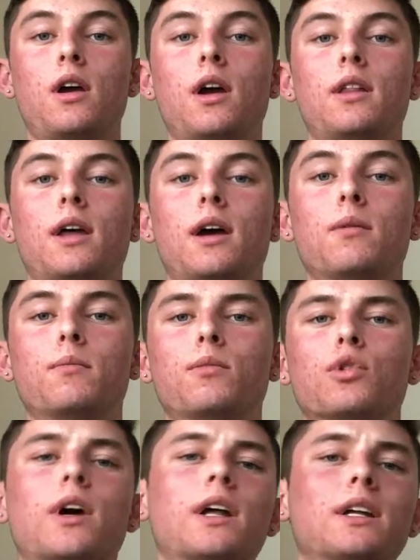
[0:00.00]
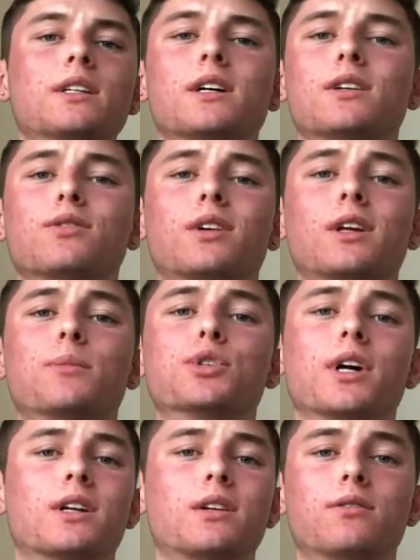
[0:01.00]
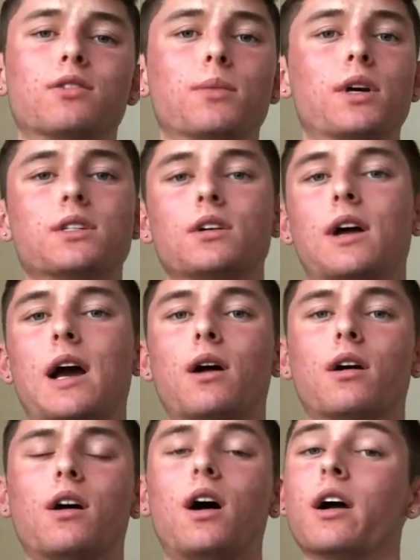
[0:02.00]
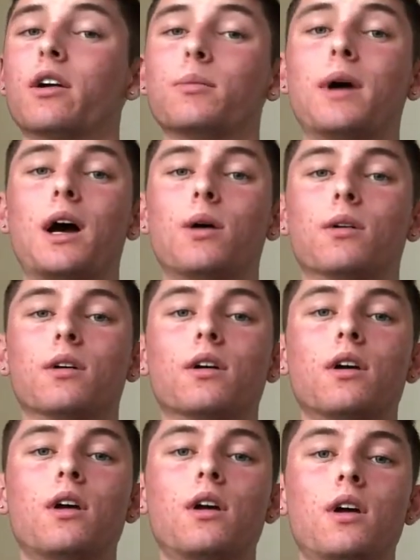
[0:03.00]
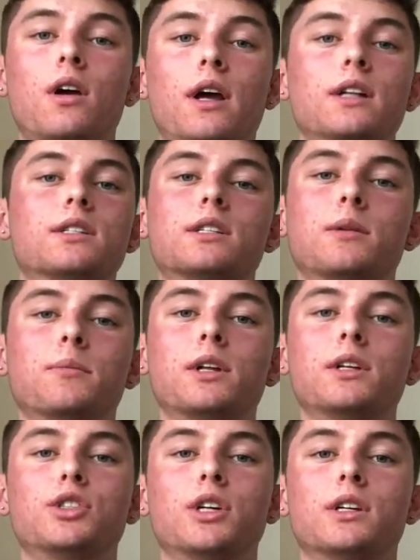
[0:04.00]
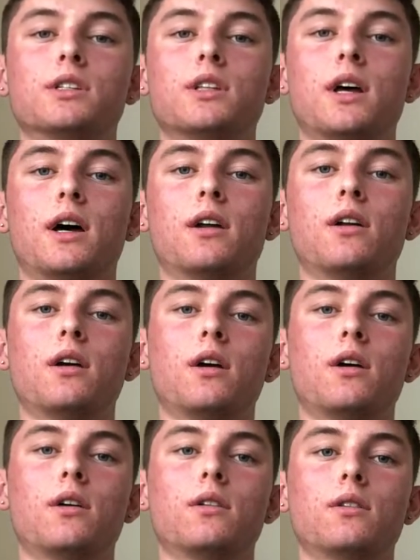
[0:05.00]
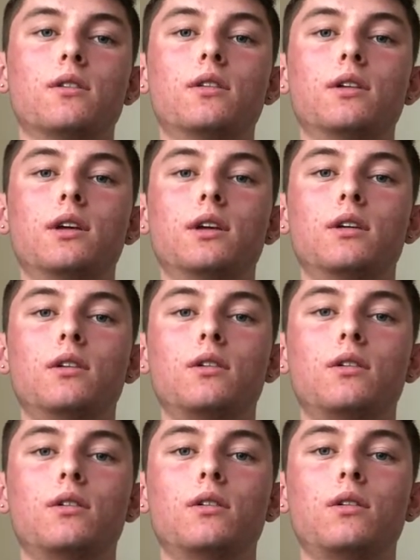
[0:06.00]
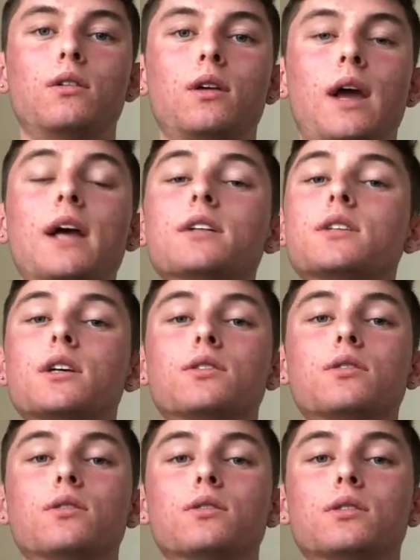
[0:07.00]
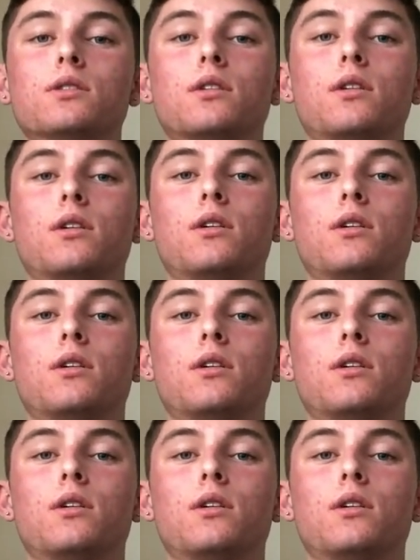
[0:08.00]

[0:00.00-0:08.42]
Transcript: And that morality is not really objective or based on a higher power. It's simply just that the ancestors